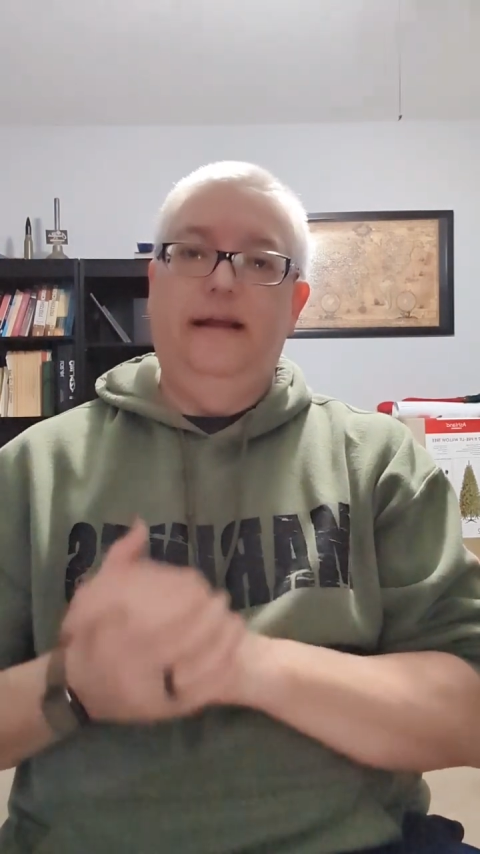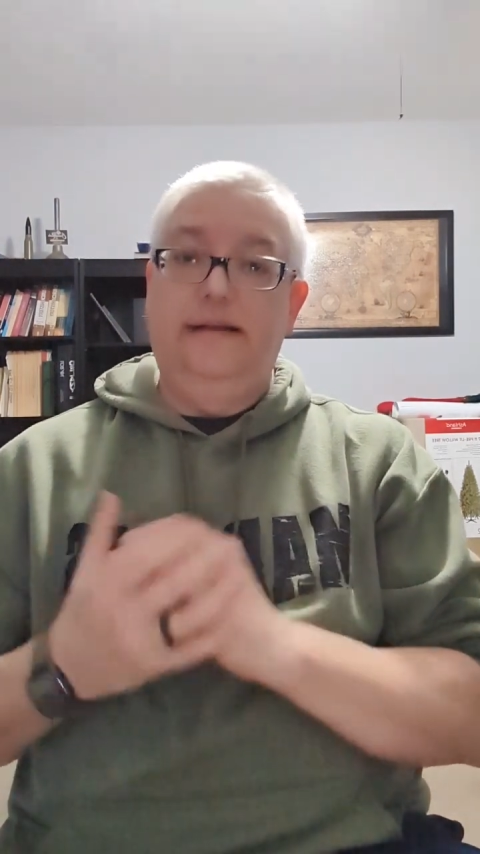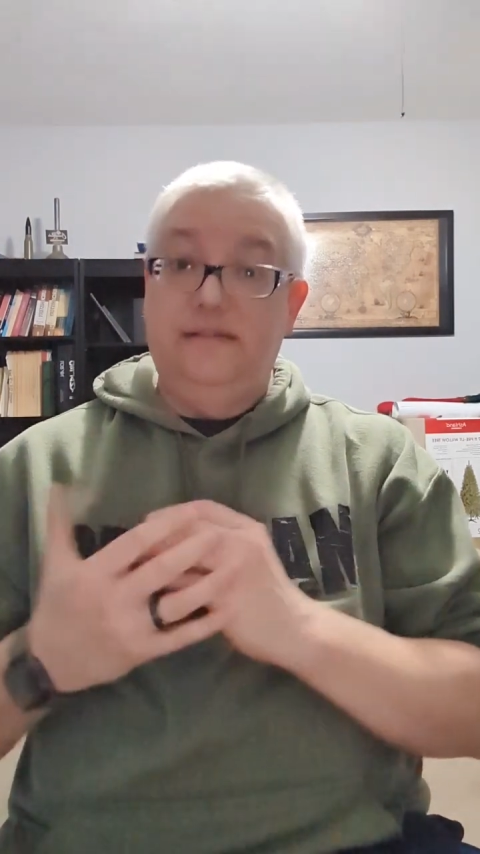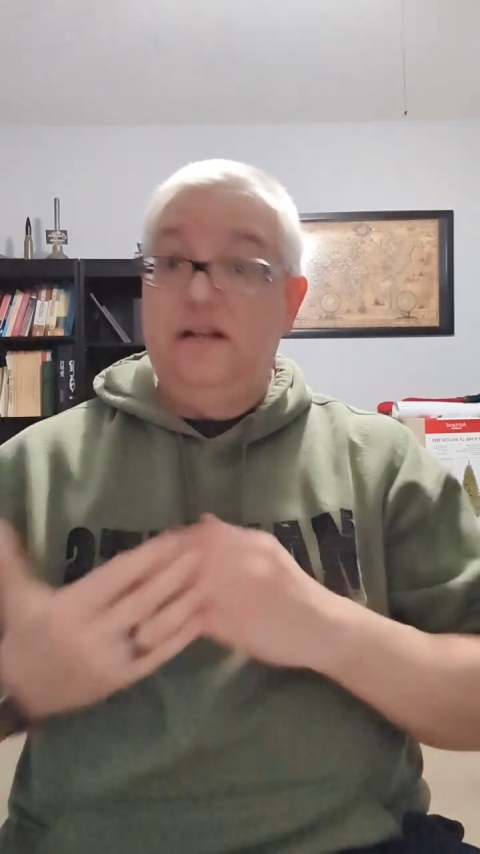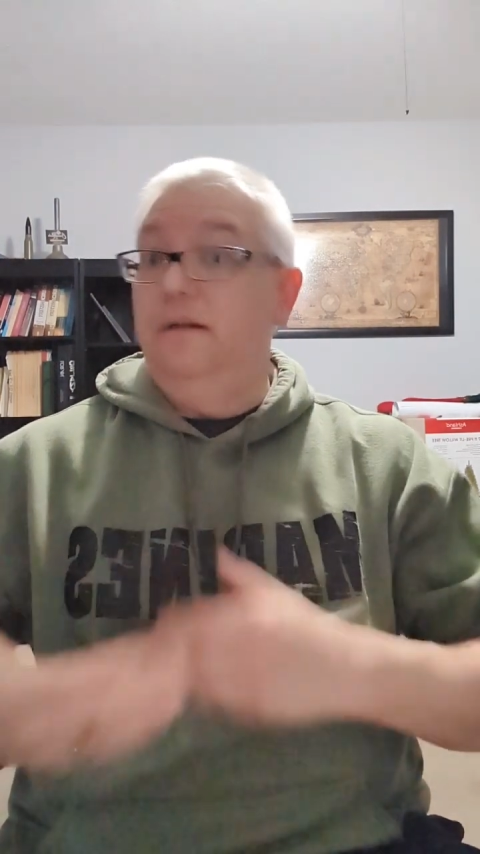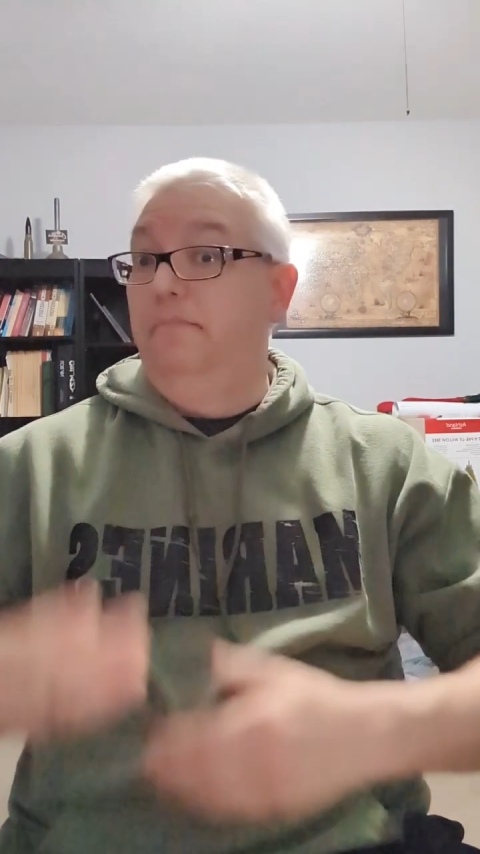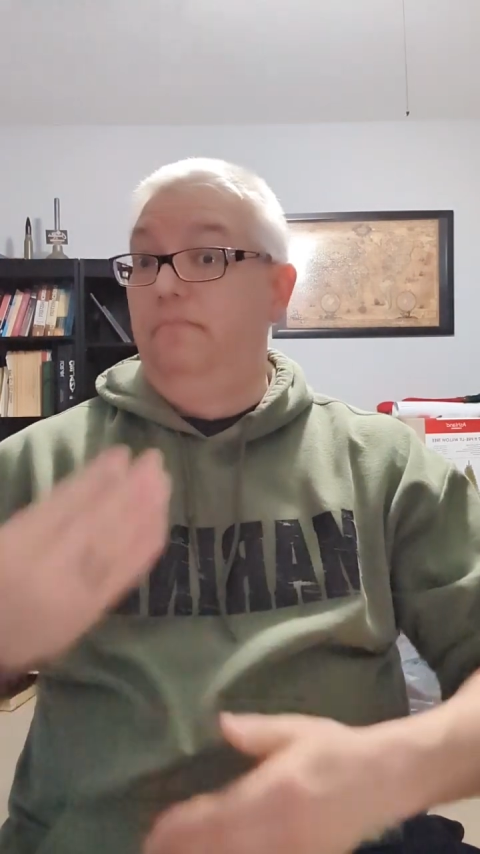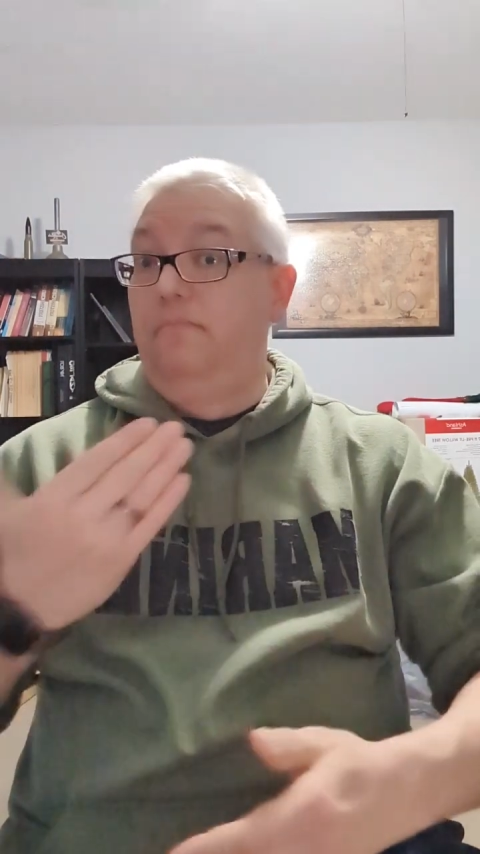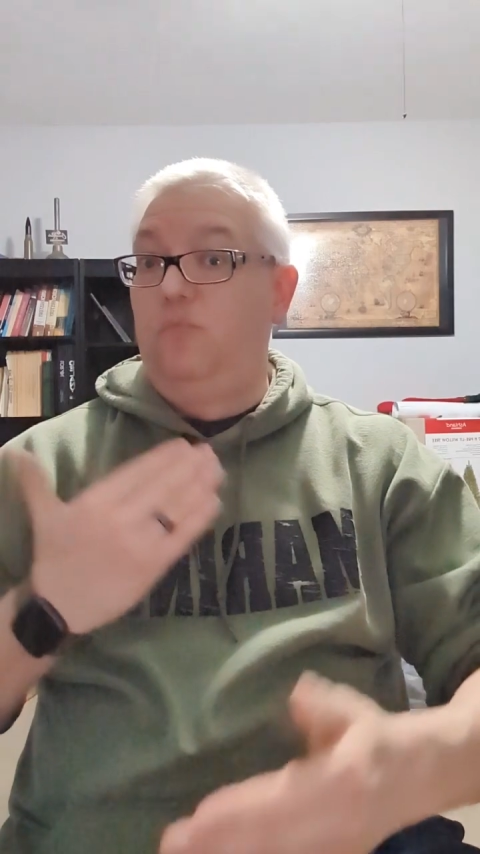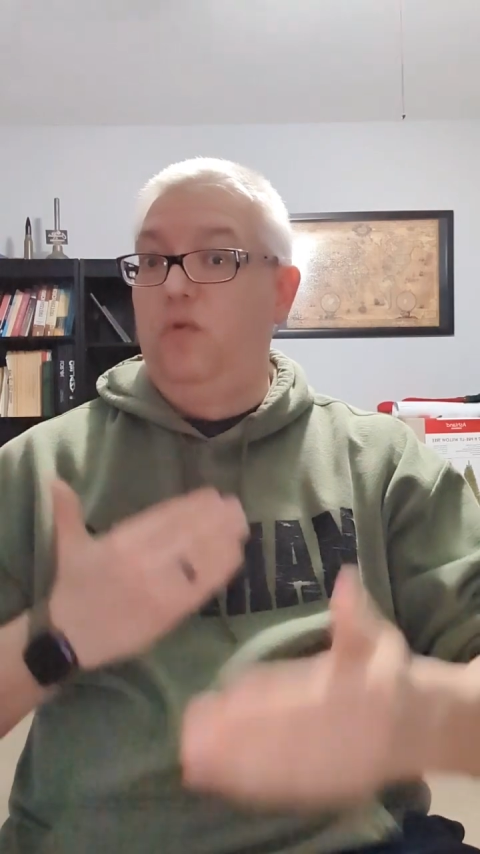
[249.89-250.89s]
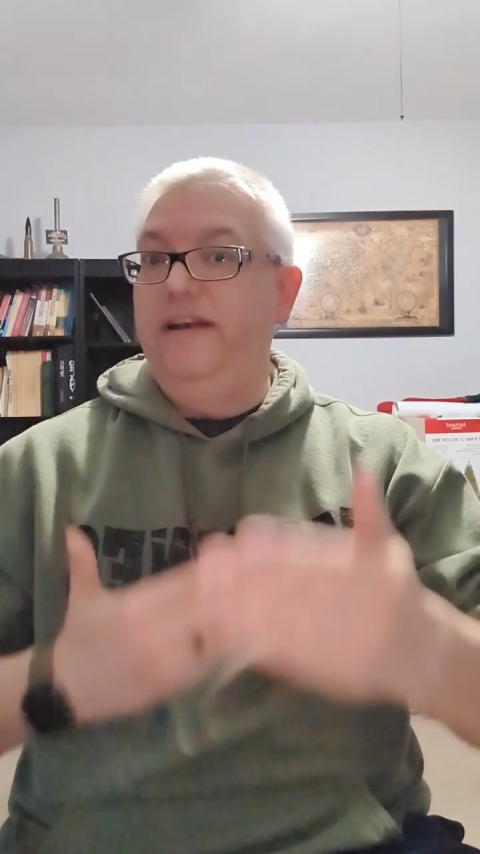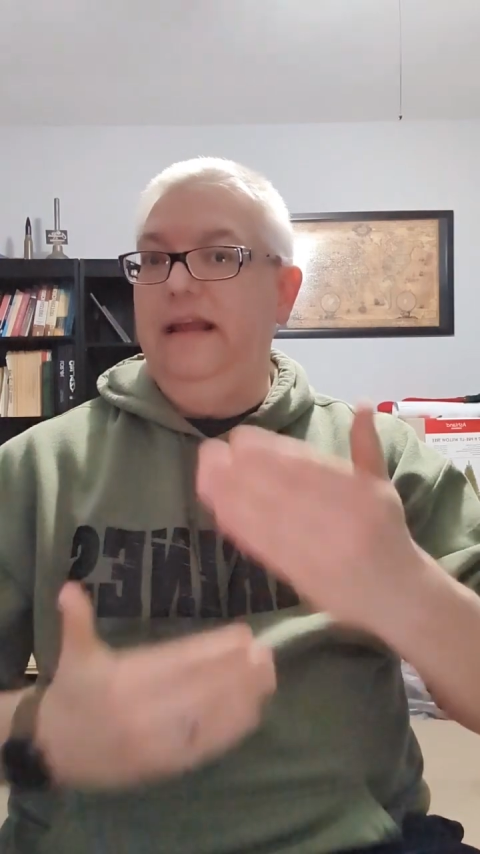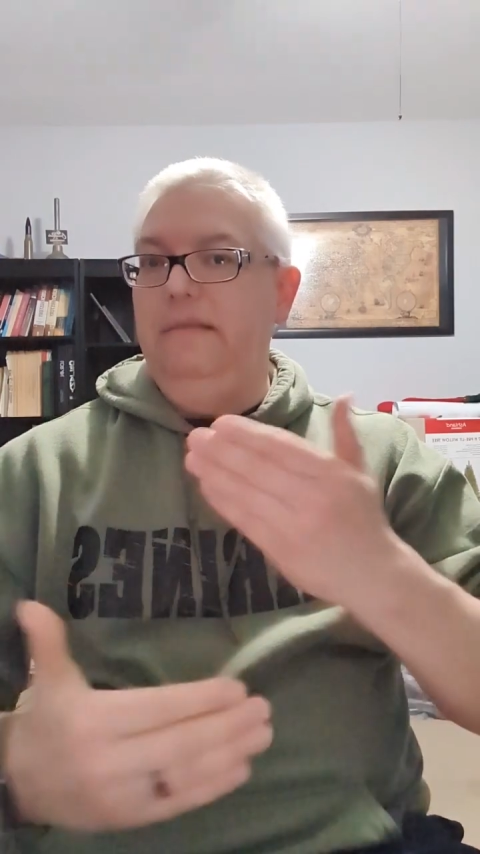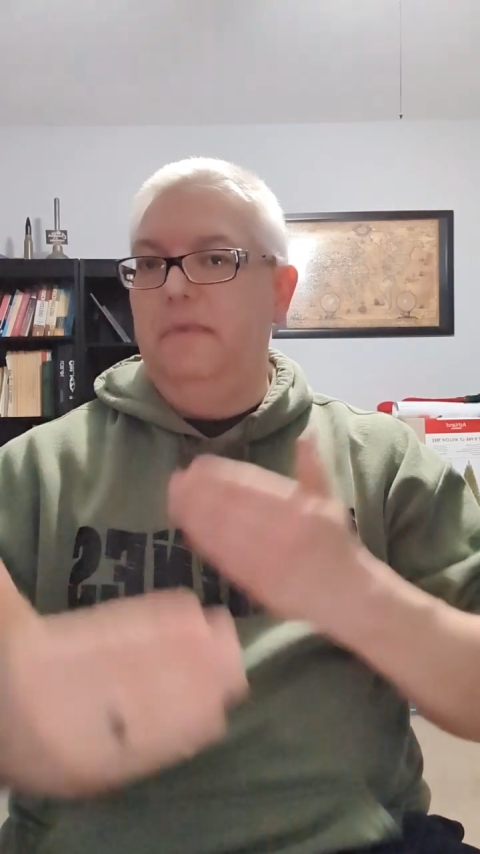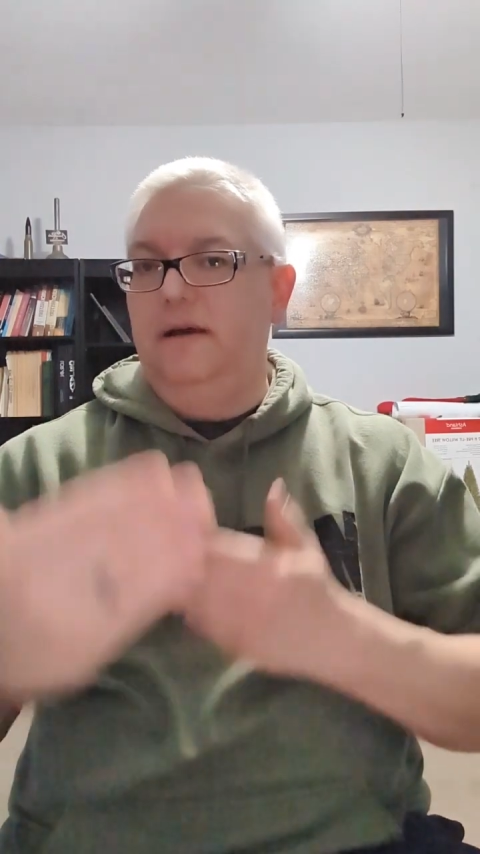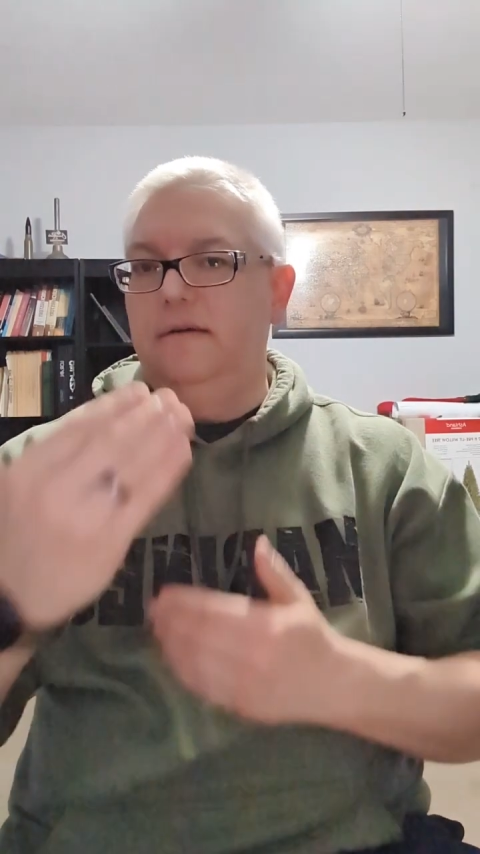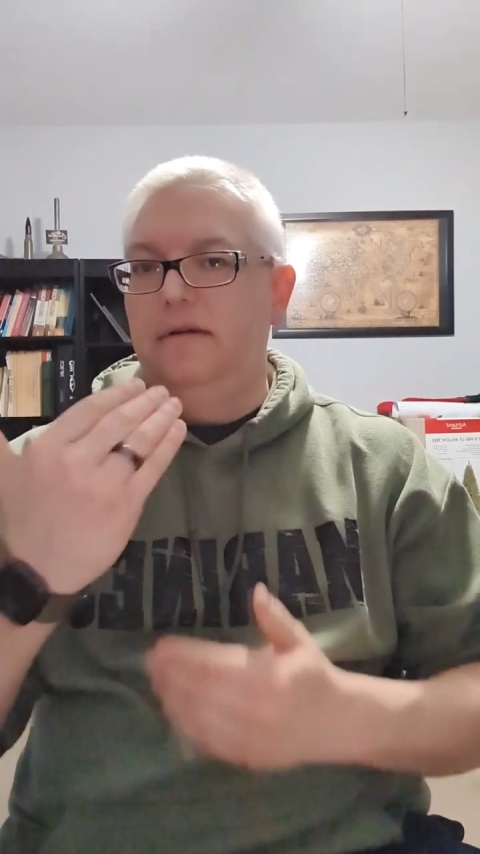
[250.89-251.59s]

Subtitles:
and is going to redeem